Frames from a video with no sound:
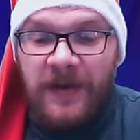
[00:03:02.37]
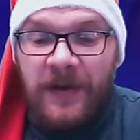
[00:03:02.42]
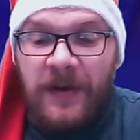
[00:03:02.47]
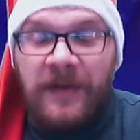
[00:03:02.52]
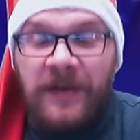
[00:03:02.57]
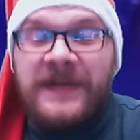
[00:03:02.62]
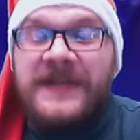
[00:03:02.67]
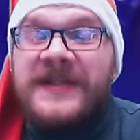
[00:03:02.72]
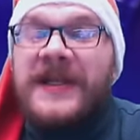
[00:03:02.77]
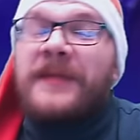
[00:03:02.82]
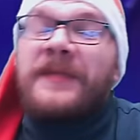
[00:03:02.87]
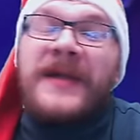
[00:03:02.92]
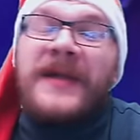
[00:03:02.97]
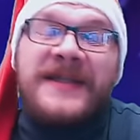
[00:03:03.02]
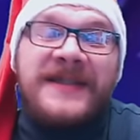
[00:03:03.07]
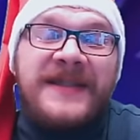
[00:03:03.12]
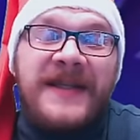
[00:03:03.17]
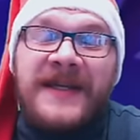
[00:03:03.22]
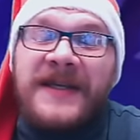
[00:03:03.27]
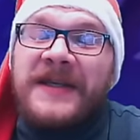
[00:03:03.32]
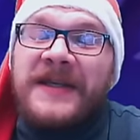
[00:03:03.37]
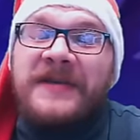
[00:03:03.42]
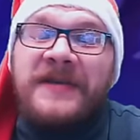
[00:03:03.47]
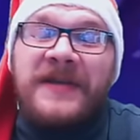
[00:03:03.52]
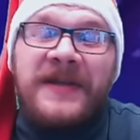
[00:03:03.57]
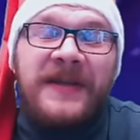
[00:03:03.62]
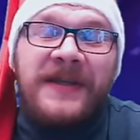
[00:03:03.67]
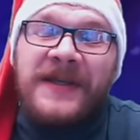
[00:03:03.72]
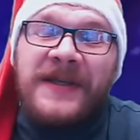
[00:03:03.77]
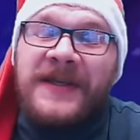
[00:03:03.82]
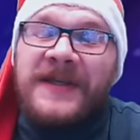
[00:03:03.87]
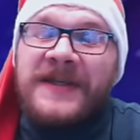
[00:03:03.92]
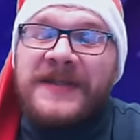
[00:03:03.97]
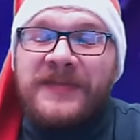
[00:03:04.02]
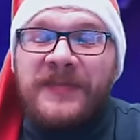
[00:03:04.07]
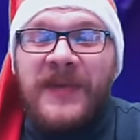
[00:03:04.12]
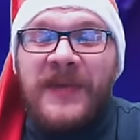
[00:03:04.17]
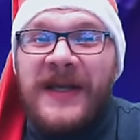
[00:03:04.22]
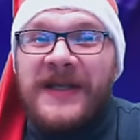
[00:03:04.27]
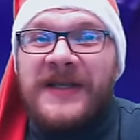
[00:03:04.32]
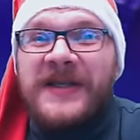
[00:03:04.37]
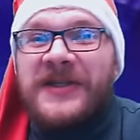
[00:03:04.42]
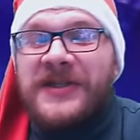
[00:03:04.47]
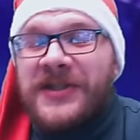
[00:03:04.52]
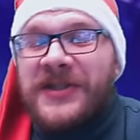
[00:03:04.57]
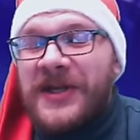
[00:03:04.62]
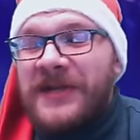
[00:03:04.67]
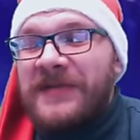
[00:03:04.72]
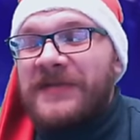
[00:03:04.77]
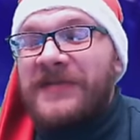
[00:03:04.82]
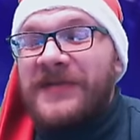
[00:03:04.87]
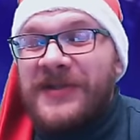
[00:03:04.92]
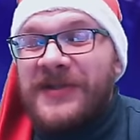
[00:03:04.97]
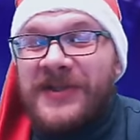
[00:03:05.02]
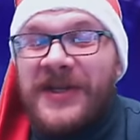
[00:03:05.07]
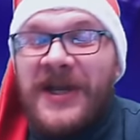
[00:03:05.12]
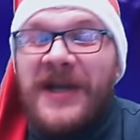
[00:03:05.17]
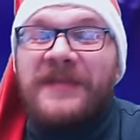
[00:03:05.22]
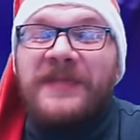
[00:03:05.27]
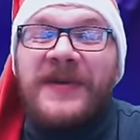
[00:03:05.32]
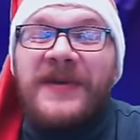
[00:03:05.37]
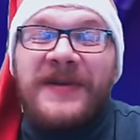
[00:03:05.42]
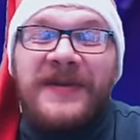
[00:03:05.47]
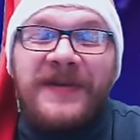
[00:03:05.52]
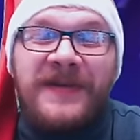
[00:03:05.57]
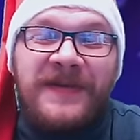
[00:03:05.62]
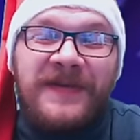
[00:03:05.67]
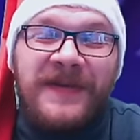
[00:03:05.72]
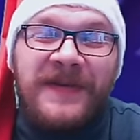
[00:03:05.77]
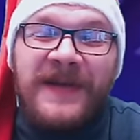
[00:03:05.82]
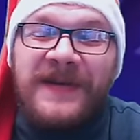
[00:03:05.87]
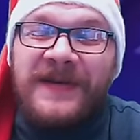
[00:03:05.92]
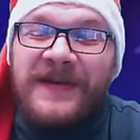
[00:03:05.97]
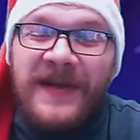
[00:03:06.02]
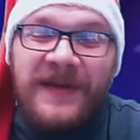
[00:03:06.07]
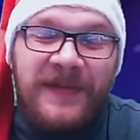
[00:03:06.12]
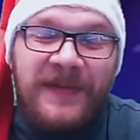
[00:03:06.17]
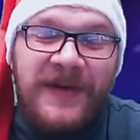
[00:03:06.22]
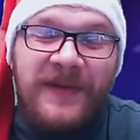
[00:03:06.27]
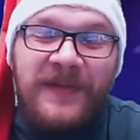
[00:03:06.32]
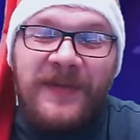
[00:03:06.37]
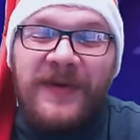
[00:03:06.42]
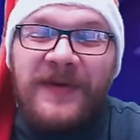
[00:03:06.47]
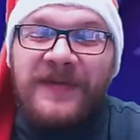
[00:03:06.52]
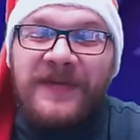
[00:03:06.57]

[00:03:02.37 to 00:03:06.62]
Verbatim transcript: Obviously, I'm not saying Guillotine is better champion than Ebony Maw.